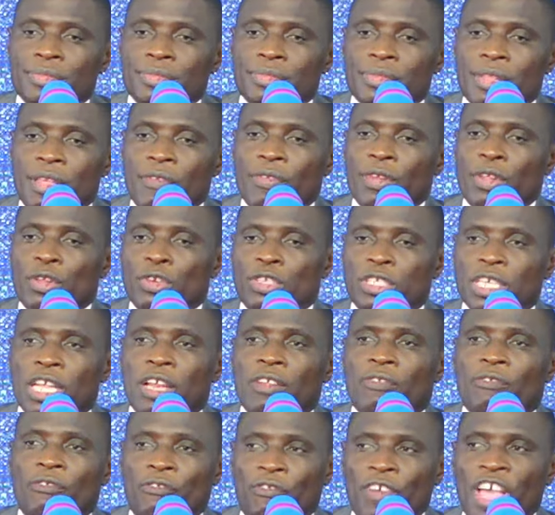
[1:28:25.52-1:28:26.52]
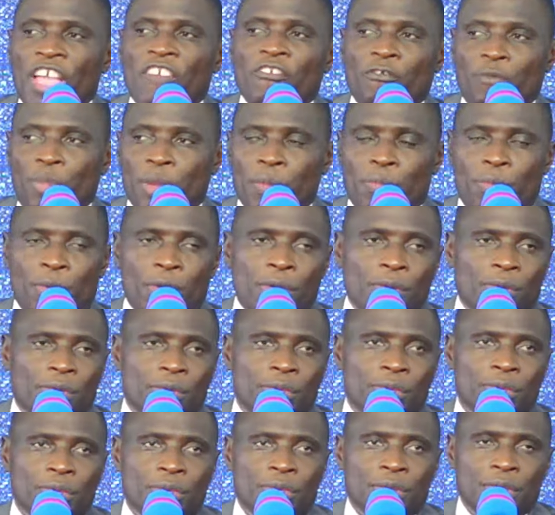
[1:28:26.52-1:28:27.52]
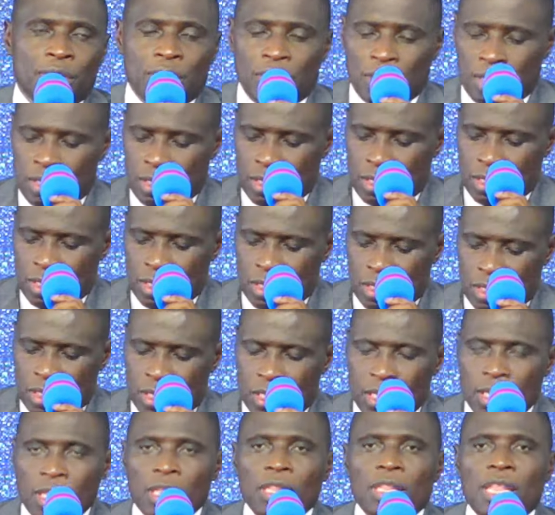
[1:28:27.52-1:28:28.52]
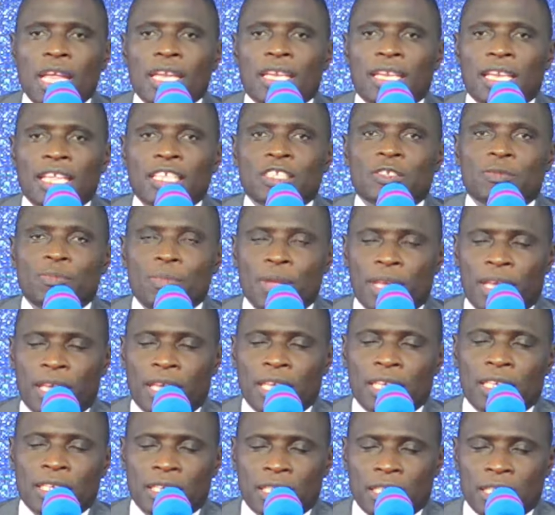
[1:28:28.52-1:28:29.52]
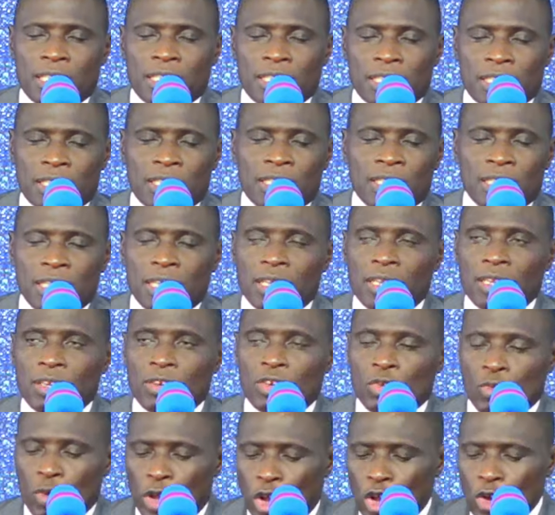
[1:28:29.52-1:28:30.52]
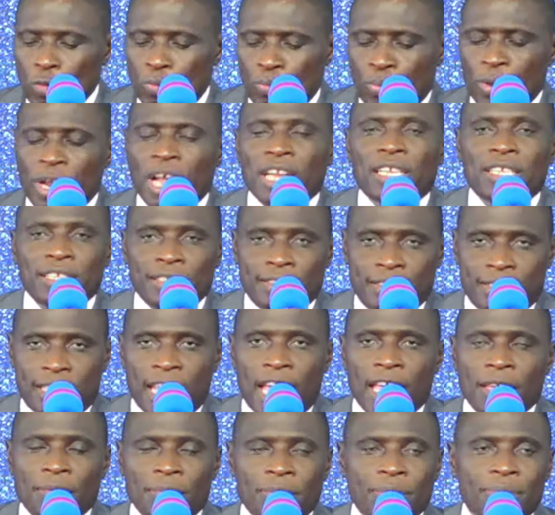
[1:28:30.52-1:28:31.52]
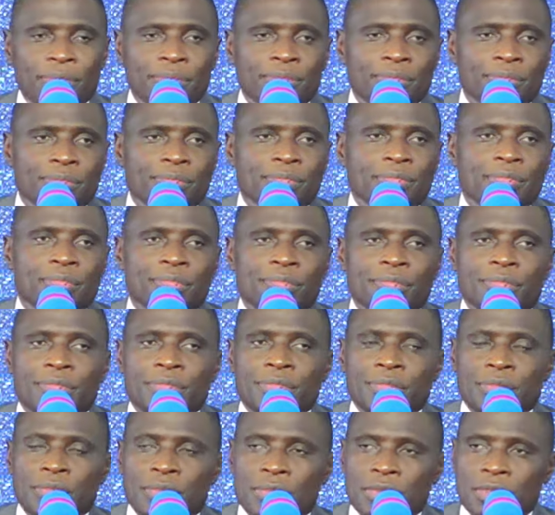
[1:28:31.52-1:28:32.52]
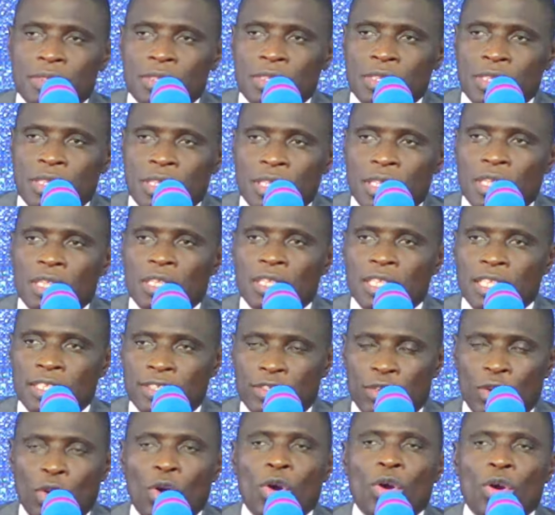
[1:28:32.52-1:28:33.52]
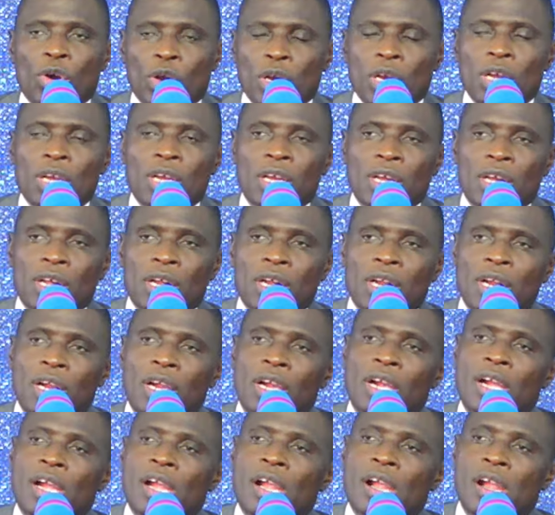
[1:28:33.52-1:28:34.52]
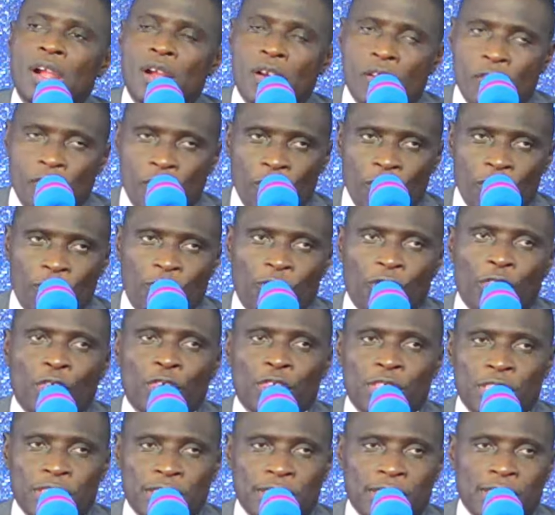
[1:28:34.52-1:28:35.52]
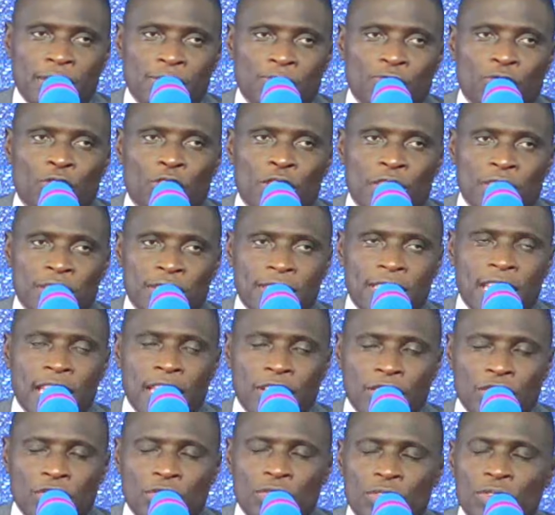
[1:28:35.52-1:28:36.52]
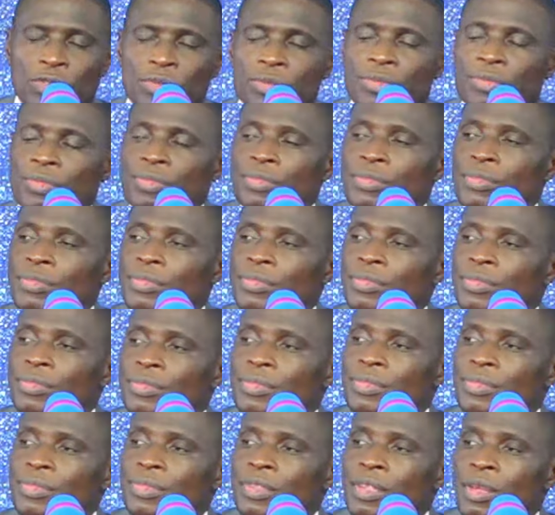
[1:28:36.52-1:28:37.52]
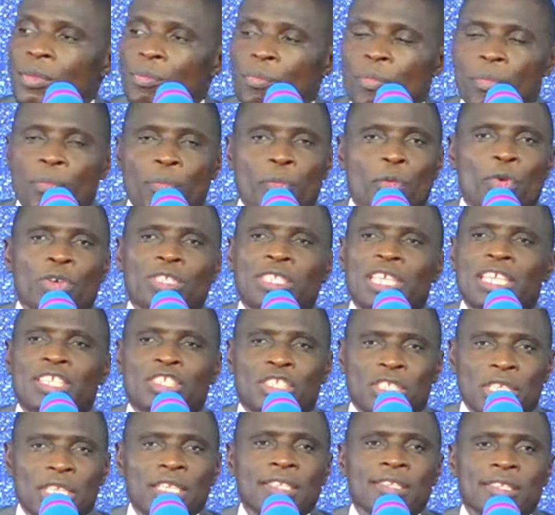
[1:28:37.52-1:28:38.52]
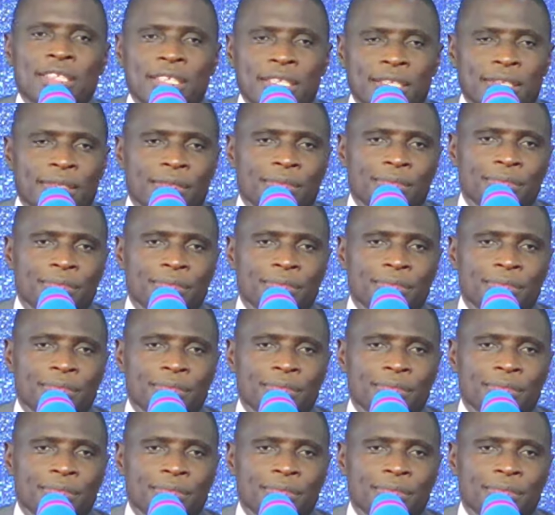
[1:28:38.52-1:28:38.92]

If you tell five people that let's make it, we're going to pray at this time, this long, for this for these days. Was it easy?